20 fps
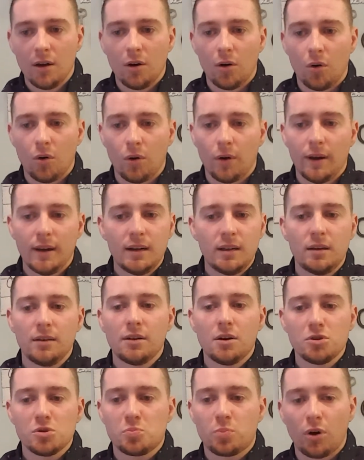or any of
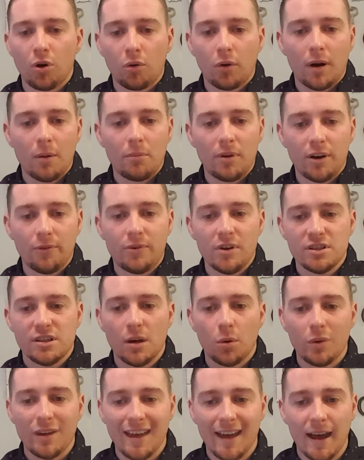those program benefits
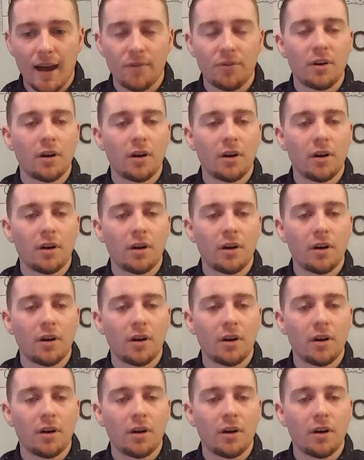that we have.